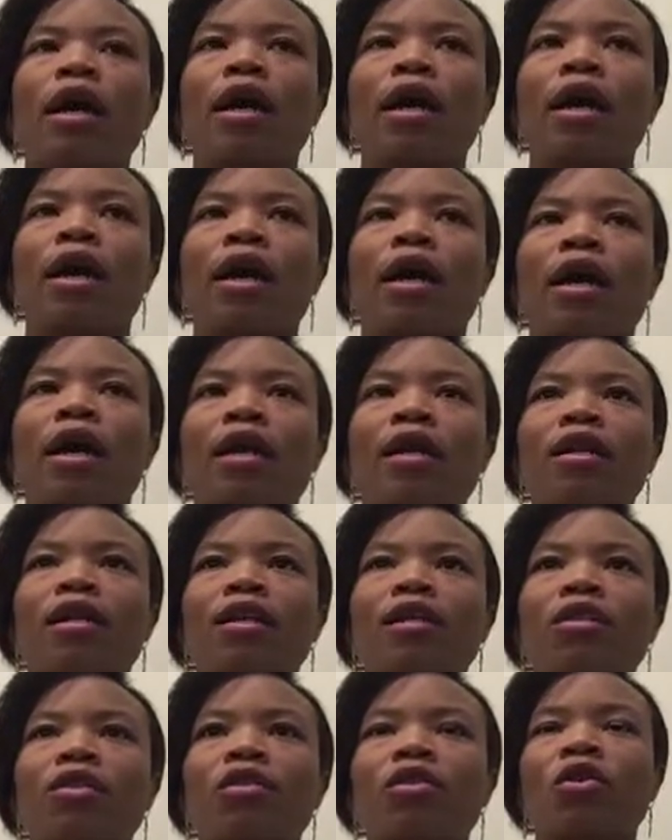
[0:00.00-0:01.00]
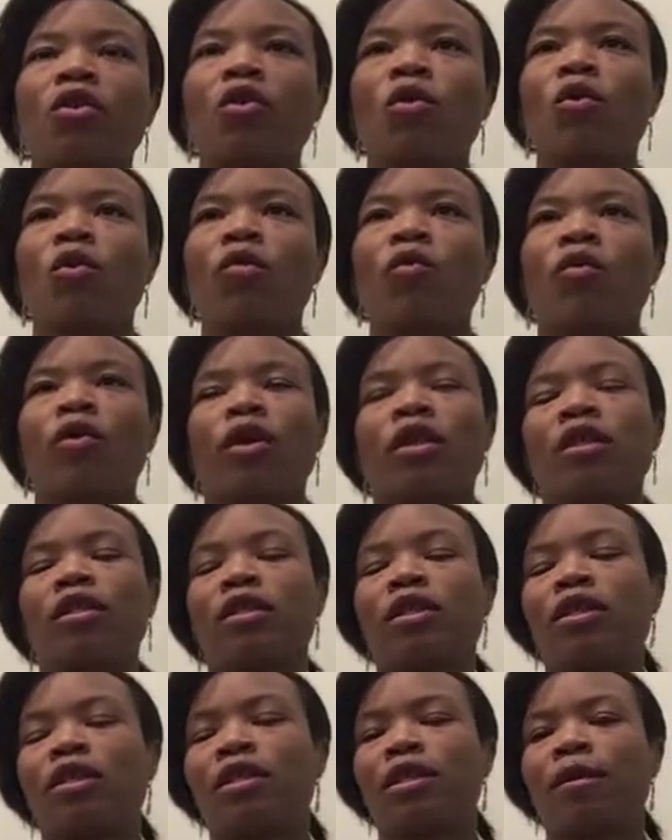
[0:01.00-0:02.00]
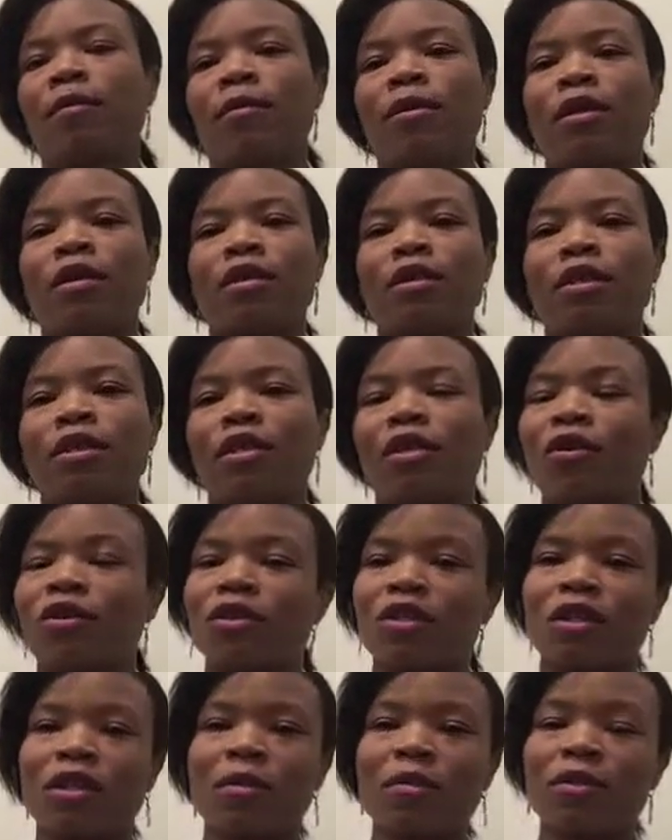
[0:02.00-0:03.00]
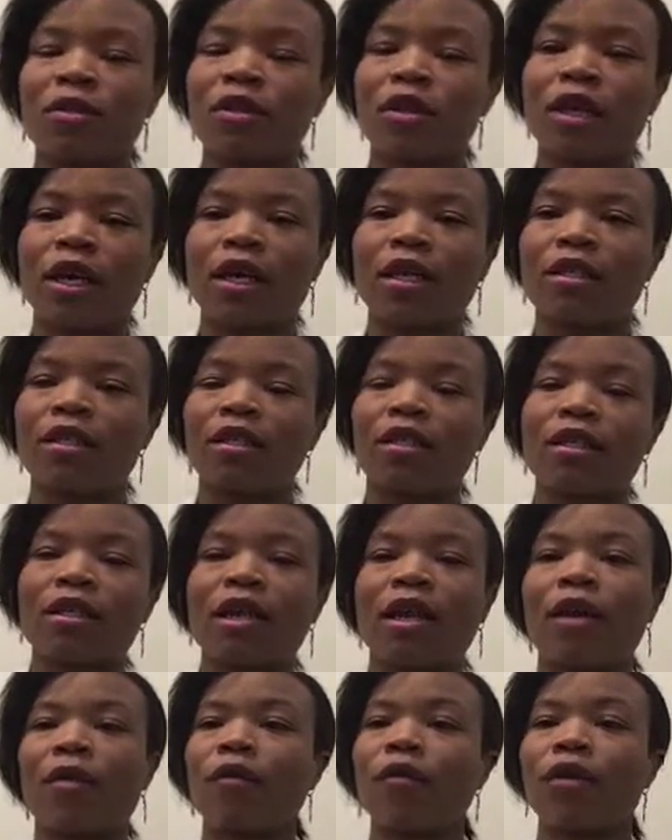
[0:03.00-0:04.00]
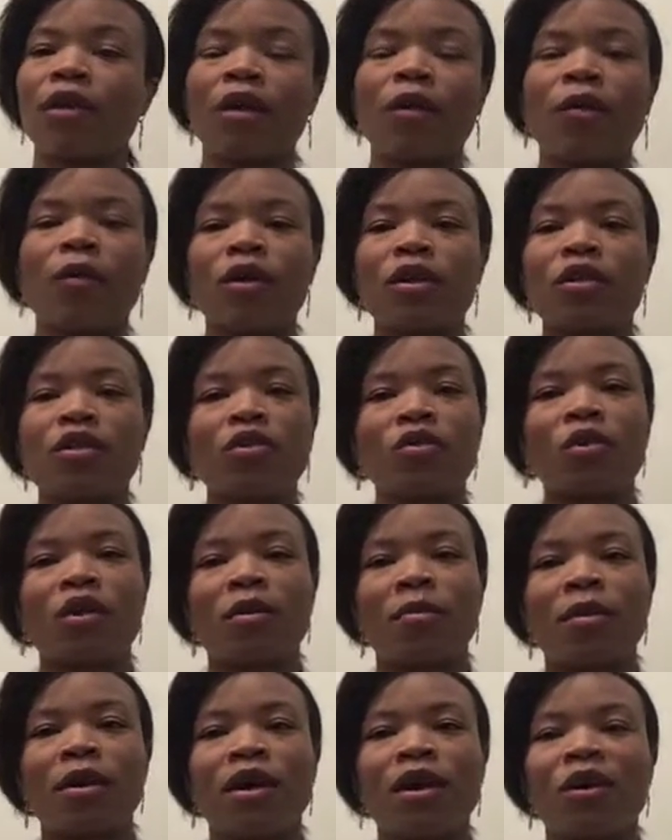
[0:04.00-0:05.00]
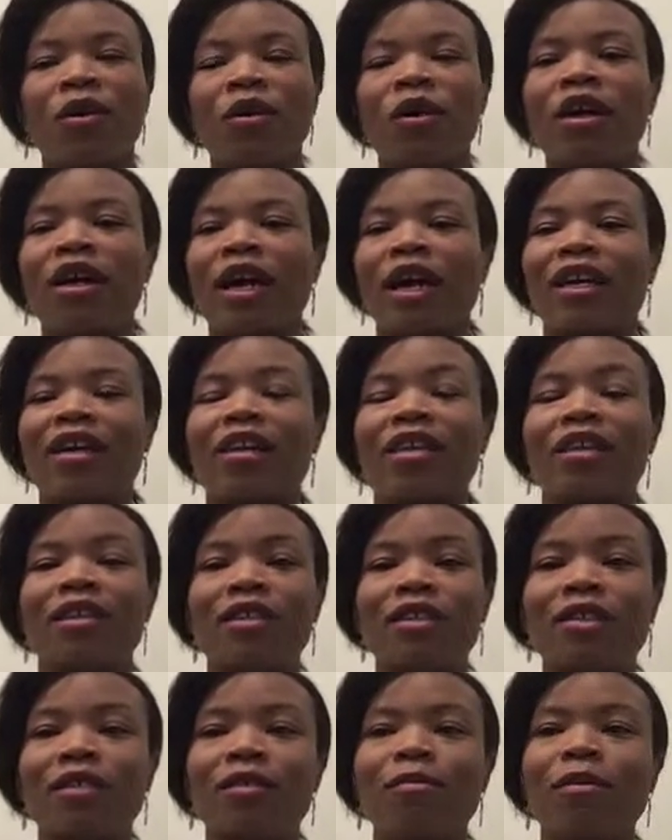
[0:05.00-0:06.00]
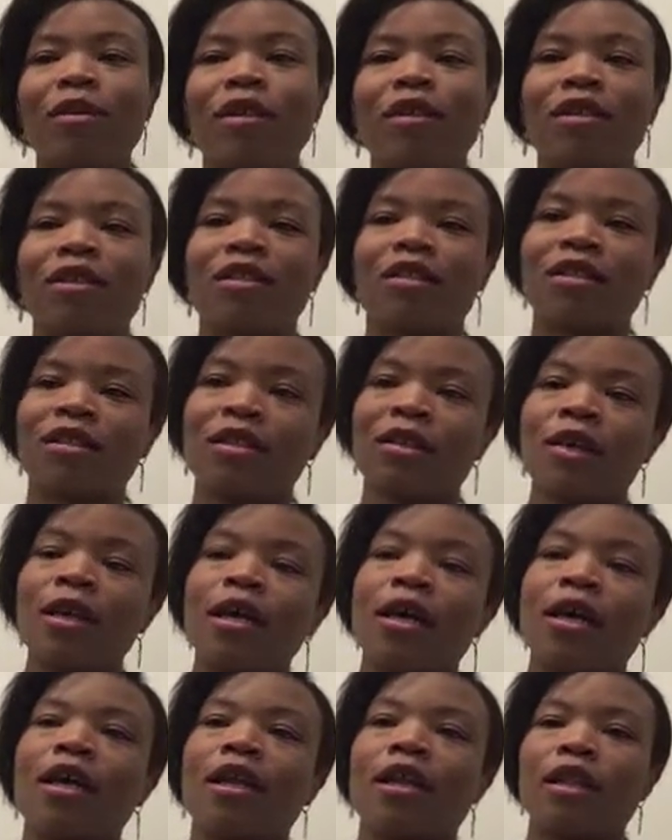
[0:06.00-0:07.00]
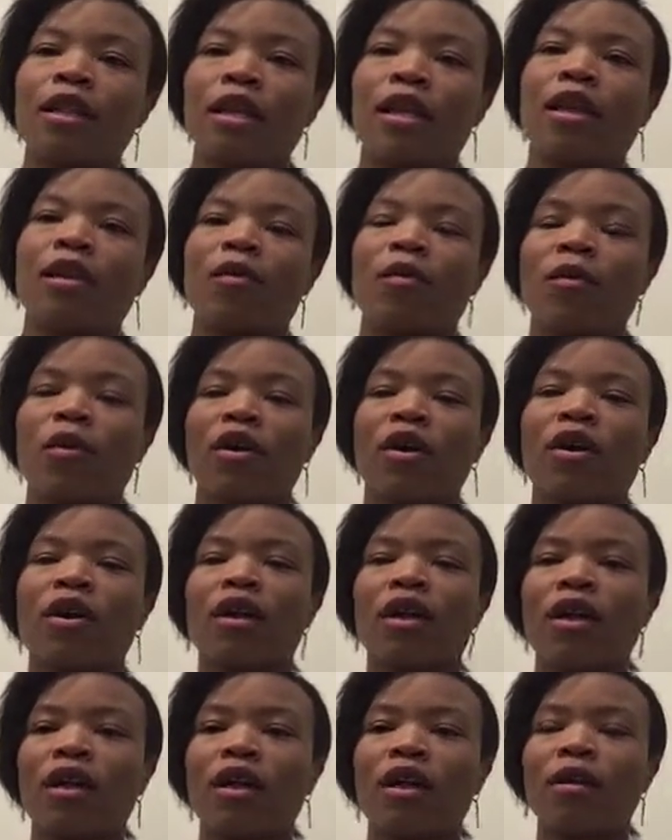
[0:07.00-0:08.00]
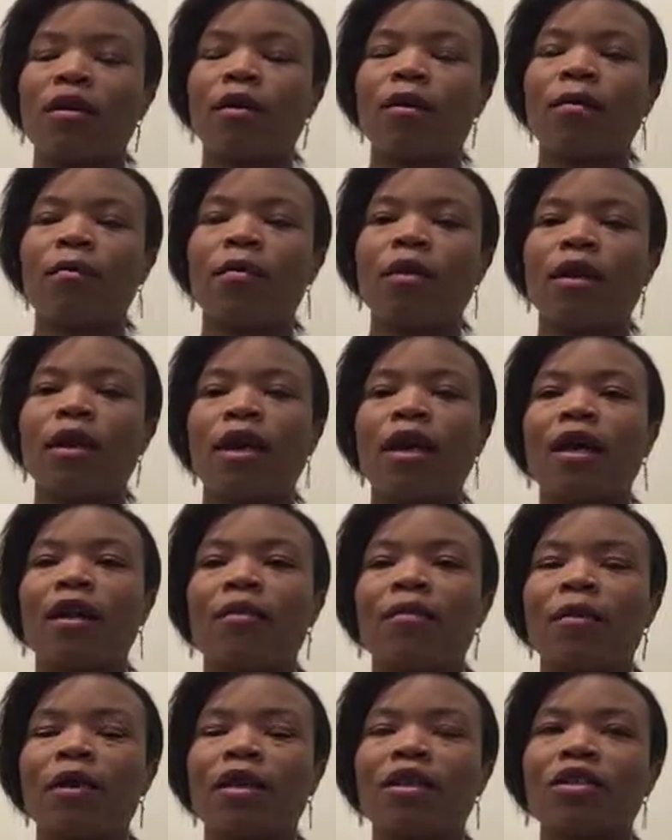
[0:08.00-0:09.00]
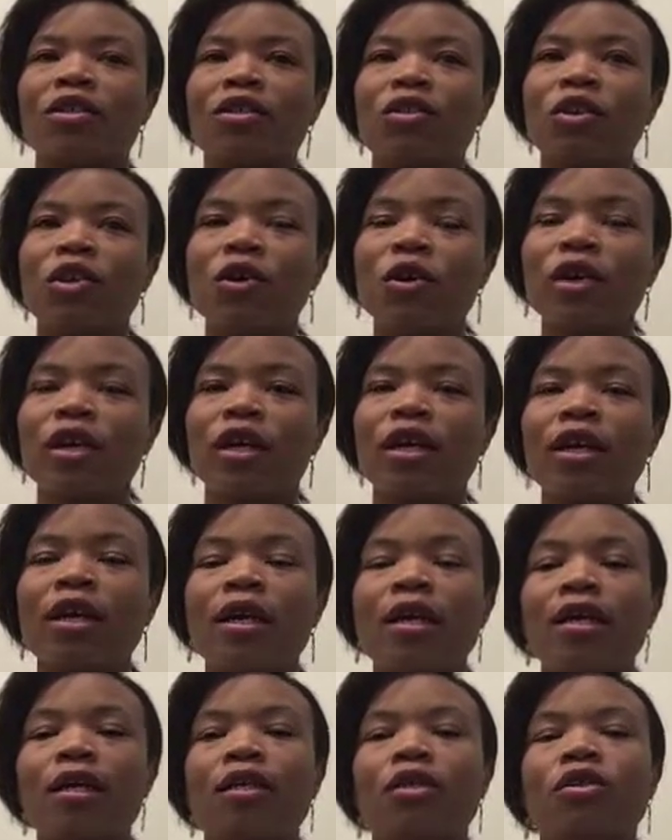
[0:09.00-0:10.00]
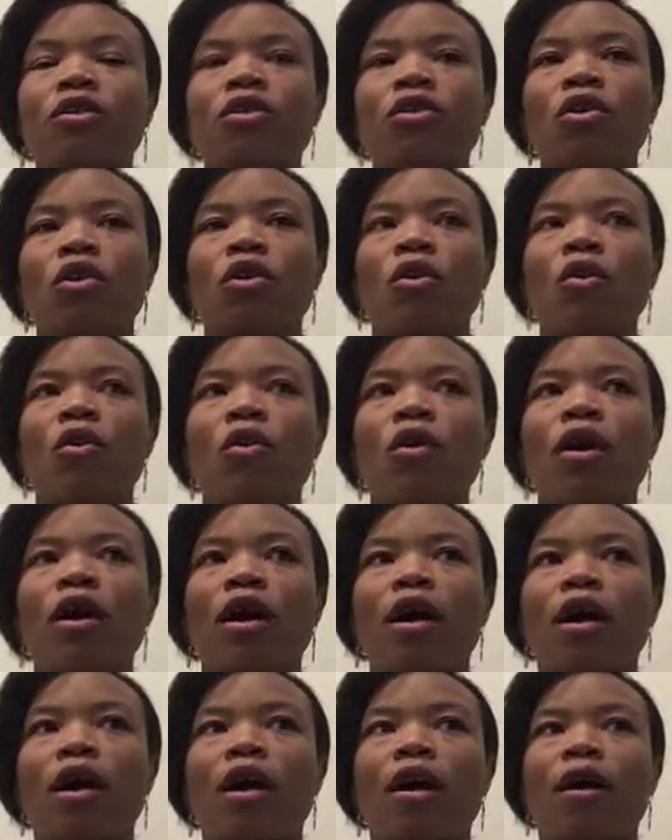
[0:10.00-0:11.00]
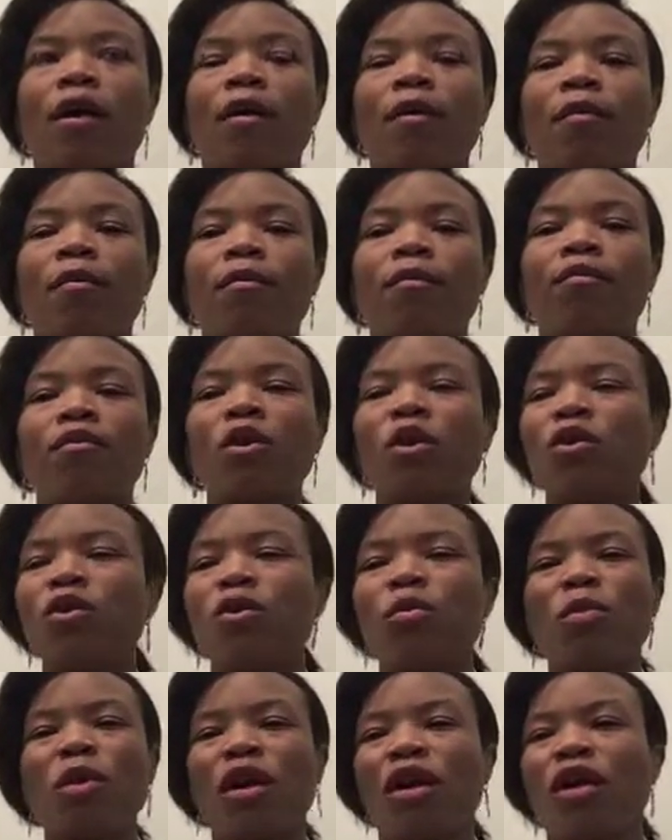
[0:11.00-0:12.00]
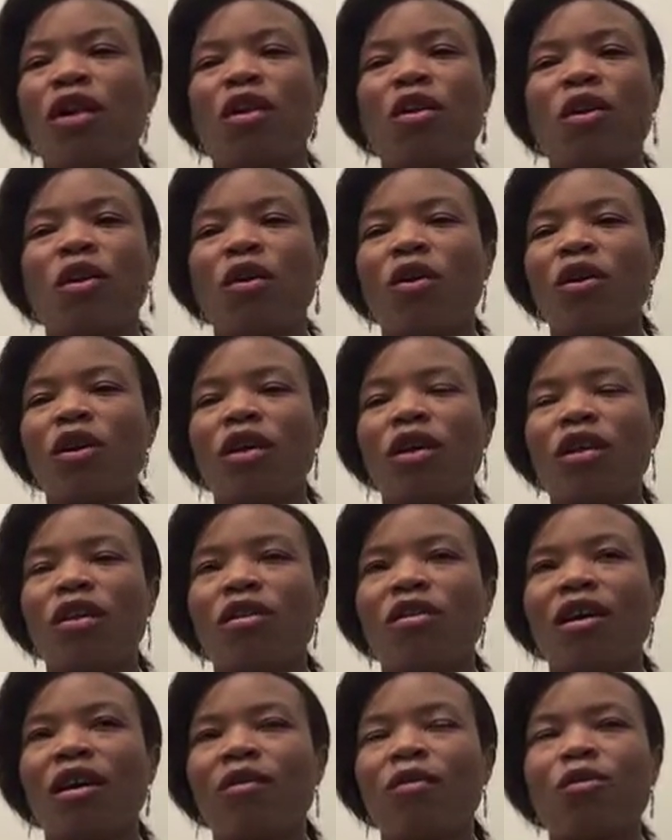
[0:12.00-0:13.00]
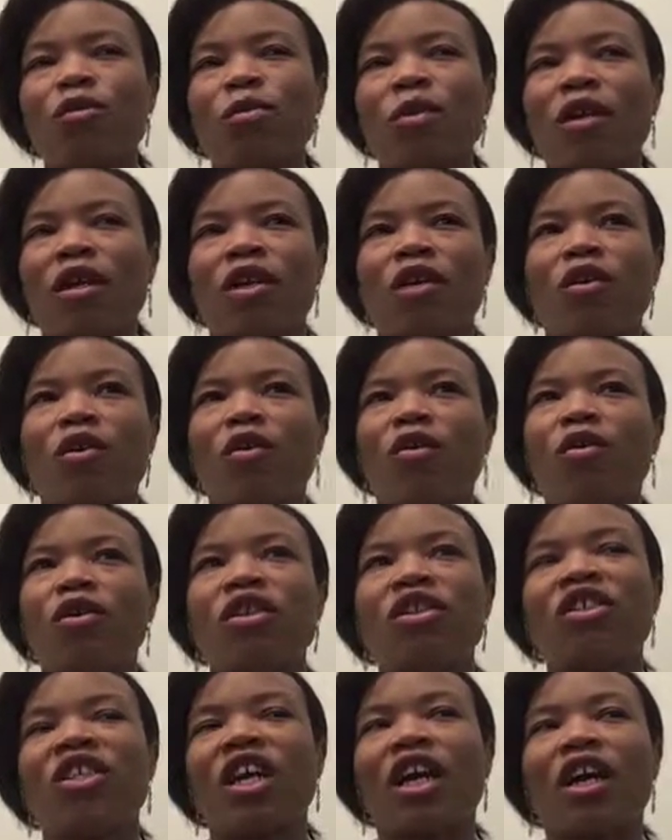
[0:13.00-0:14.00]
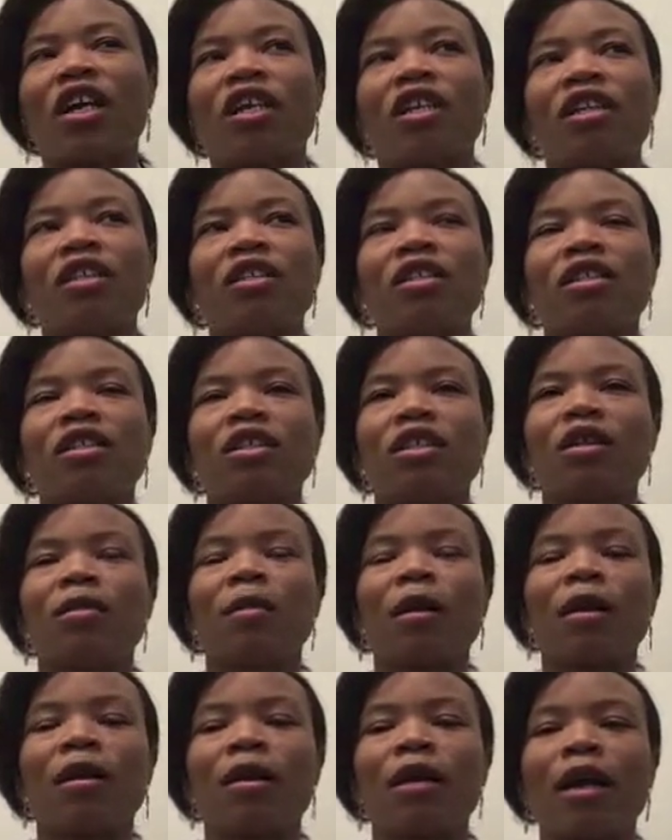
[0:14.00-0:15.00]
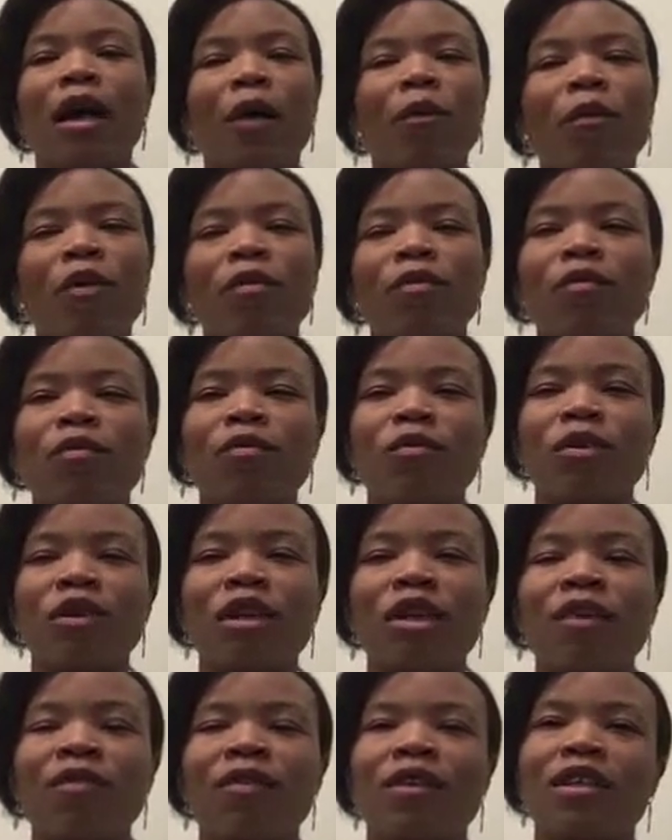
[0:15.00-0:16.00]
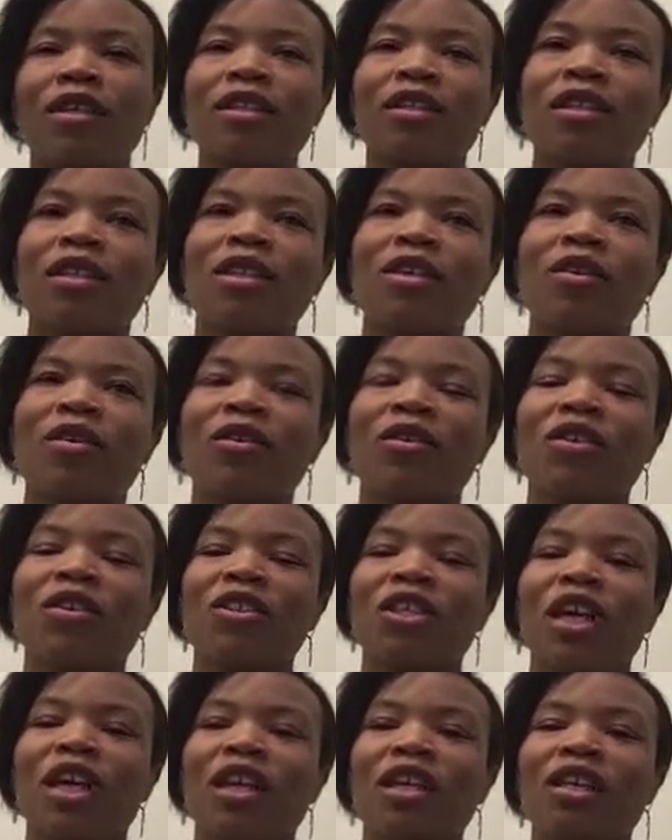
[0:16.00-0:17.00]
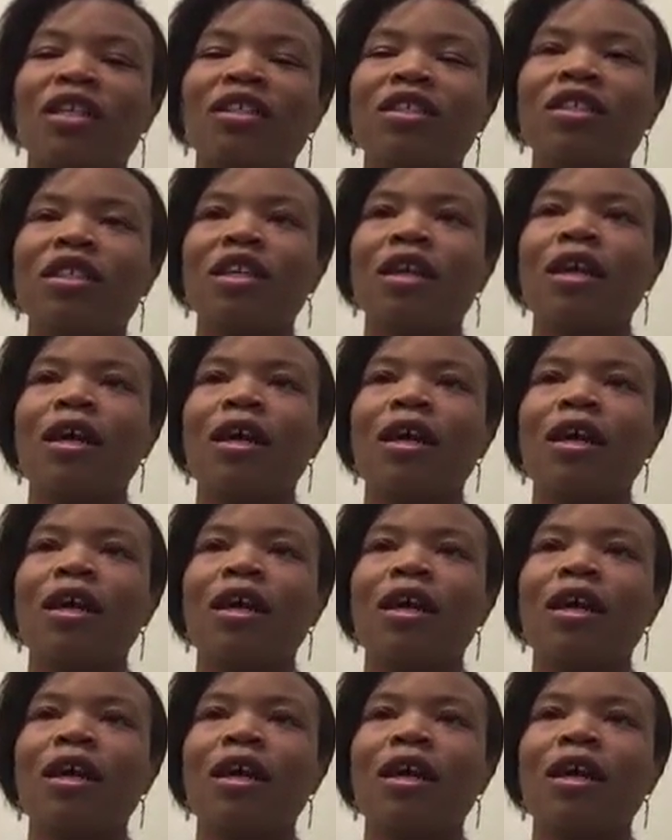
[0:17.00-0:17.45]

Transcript: And so, for instance, that means that on some of the cases that I really wanted to scrub in on, I couldn't because they were a bit ahead of me in seniority. So those were probably that was probably the only challenge. I wouldn't really even consider it a challenge.